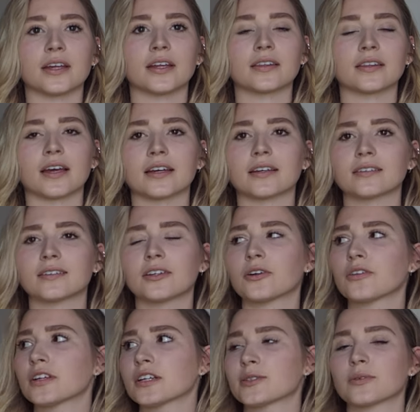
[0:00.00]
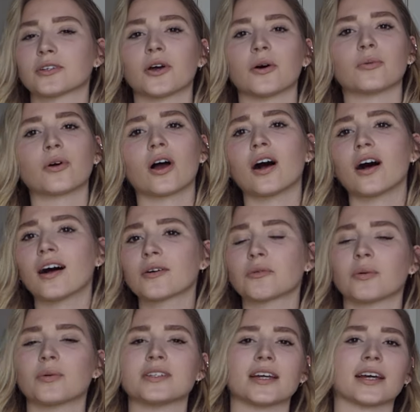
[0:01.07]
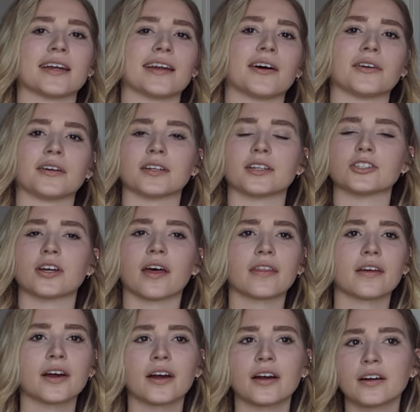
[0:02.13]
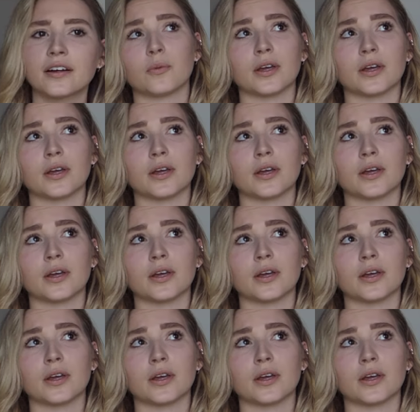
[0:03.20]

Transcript: and like little things would go wrong, we would take it out on each other.